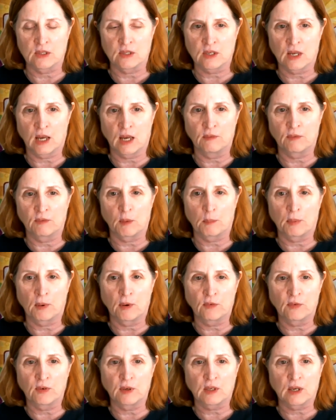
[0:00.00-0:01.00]
is kind of the
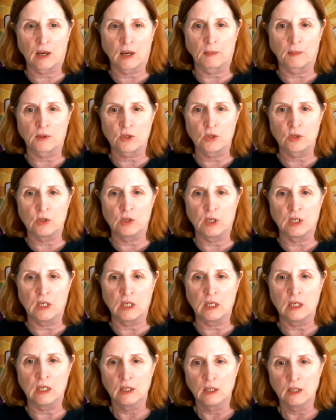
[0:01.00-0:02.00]
perfect
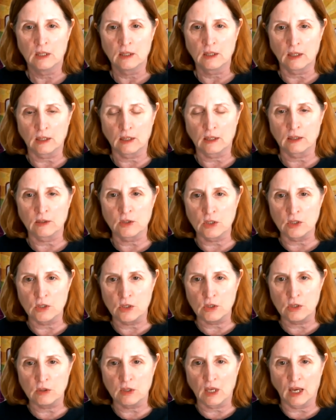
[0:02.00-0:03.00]
opportunity to
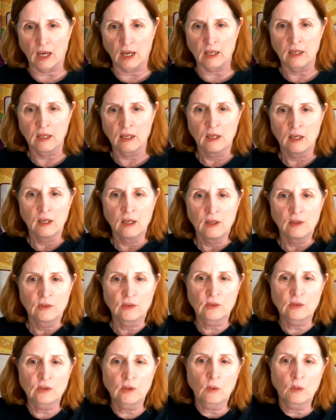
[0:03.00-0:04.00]
do that.
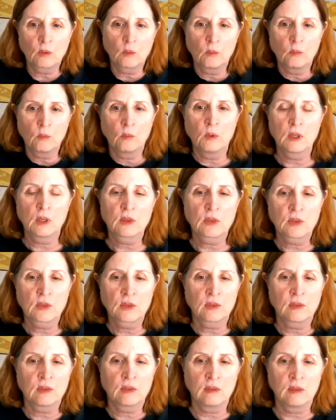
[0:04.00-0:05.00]
So with
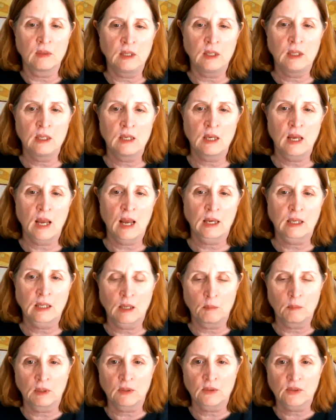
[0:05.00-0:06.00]
the
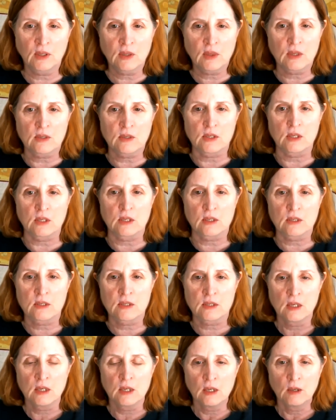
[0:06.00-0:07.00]
academic synthesis,
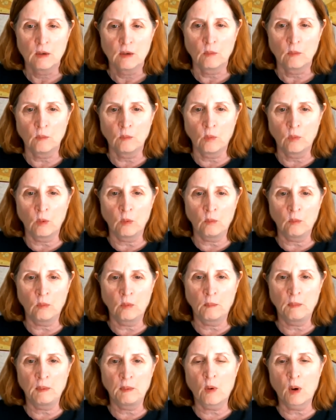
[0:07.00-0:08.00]

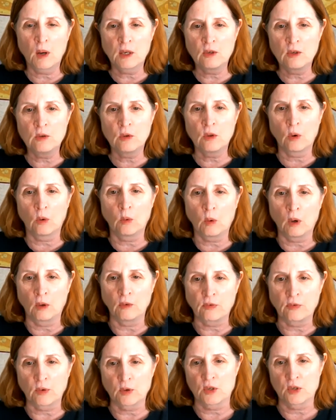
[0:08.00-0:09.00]
what we want to do, though,
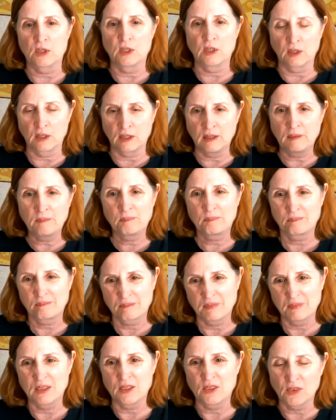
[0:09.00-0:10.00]
unfortunately,
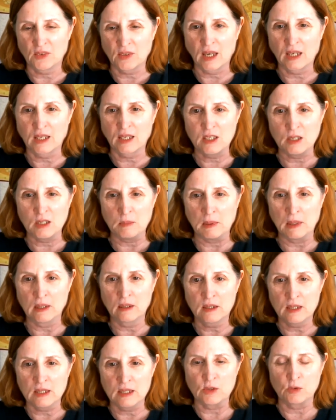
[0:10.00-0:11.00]
and this is
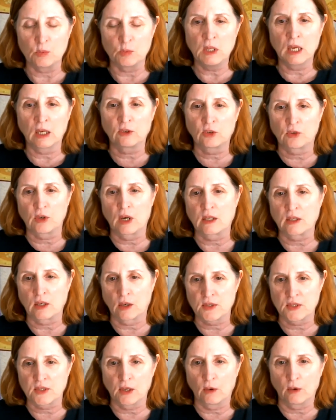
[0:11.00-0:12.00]
academia, is we extract
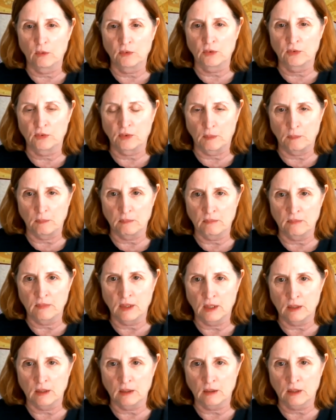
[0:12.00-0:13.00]
ourselves from
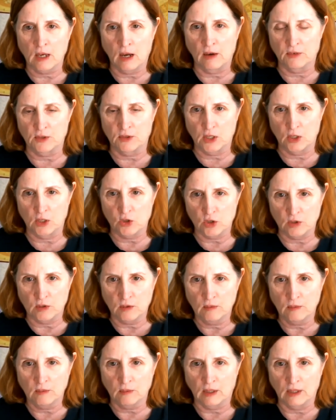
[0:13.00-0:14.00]
the conversation,
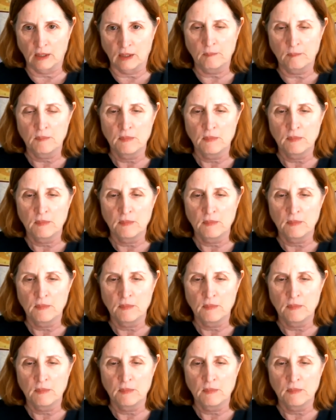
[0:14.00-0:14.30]
okay?